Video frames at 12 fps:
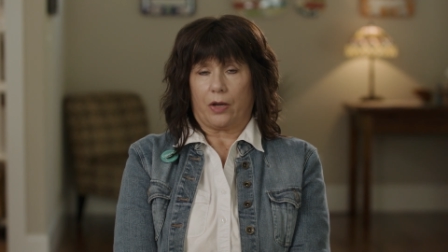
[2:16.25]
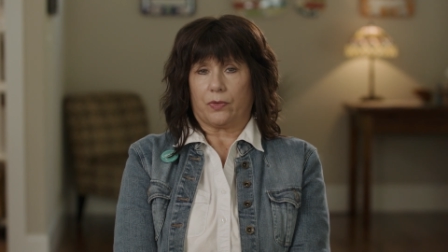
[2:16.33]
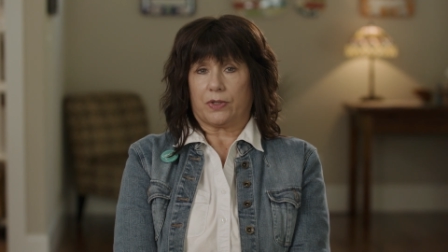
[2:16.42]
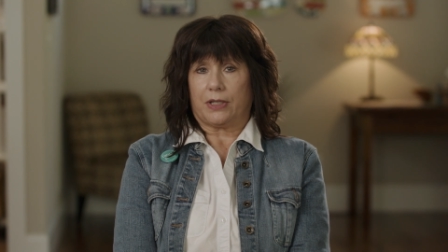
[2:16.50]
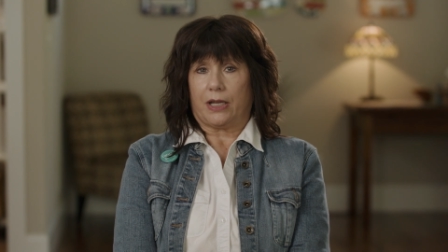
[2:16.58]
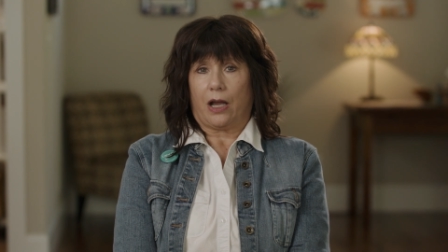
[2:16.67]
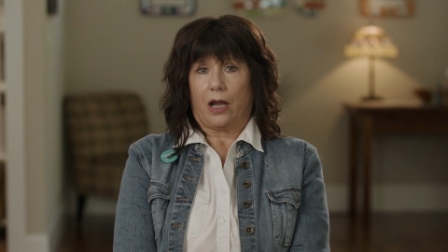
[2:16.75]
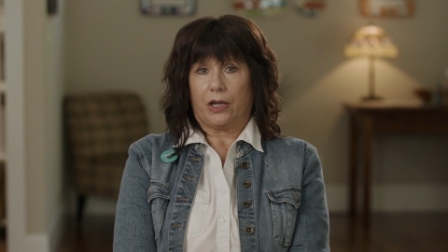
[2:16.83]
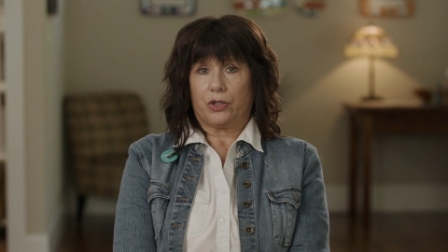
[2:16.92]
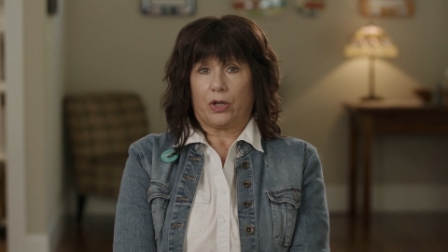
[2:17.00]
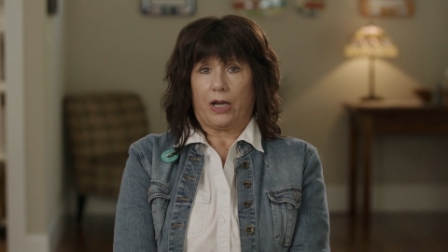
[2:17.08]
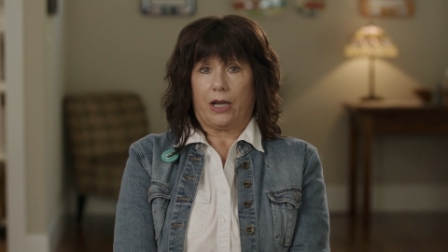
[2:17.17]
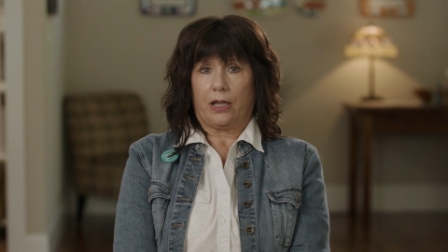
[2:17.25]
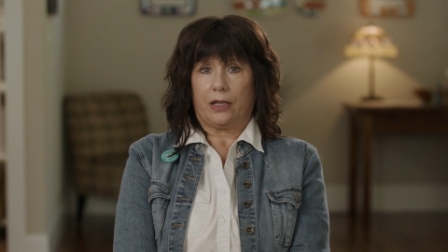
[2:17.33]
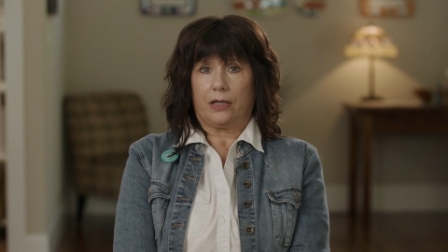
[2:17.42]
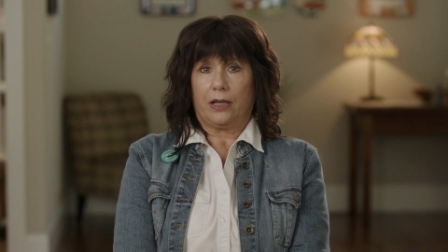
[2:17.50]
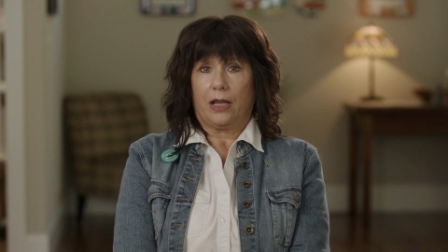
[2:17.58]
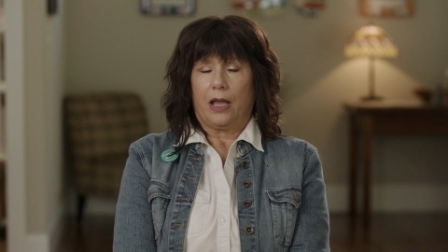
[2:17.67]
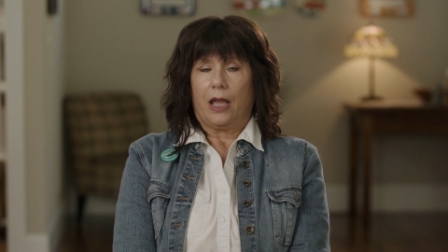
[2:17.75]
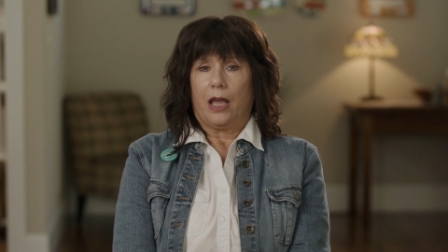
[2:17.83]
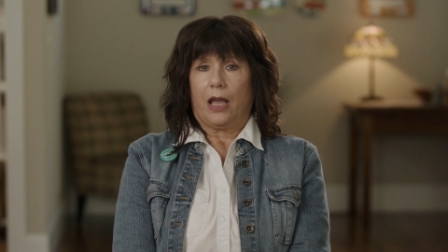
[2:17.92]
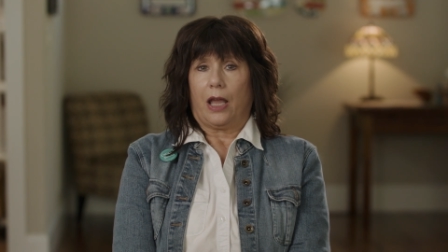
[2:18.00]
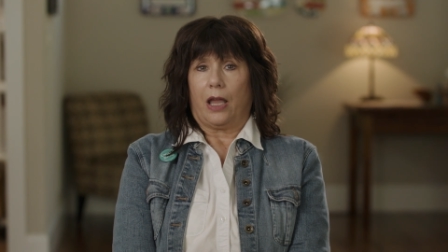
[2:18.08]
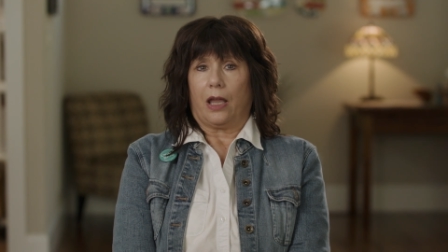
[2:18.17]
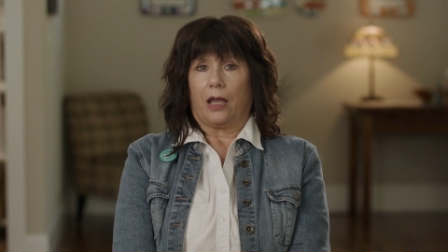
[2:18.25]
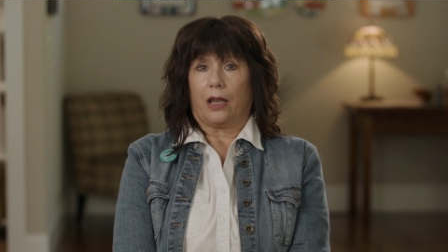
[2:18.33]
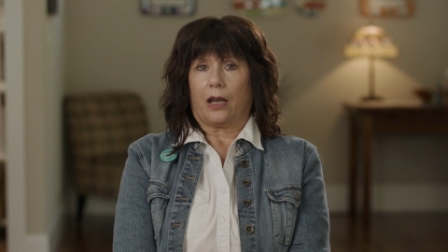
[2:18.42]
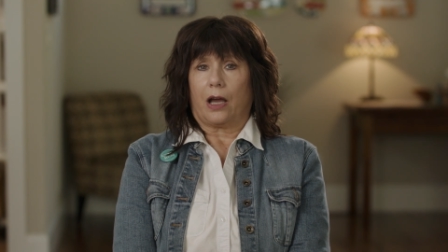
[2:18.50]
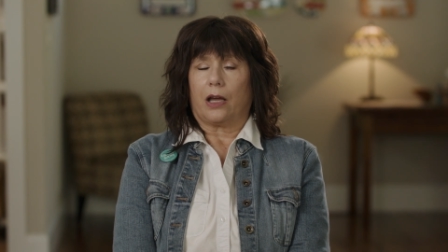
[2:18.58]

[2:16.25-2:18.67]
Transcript: I was dehydrated and